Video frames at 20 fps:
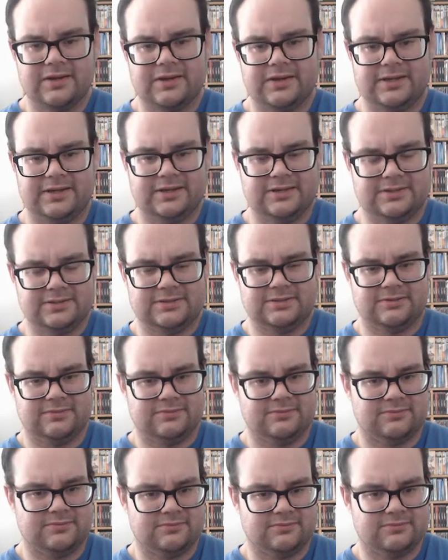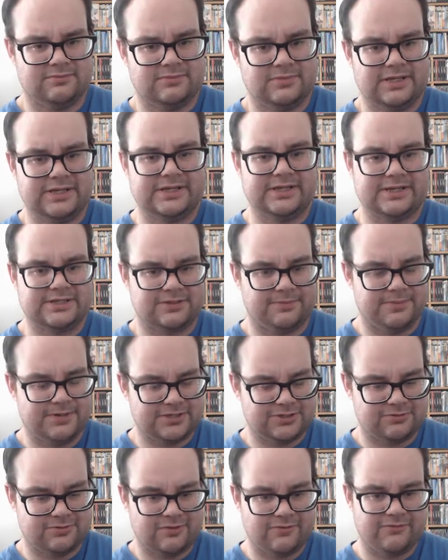And he takes a
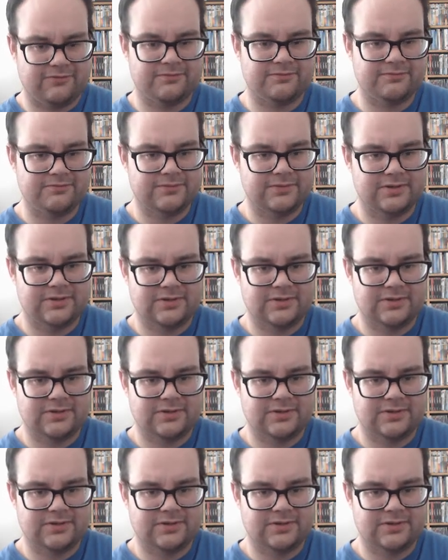picture of him,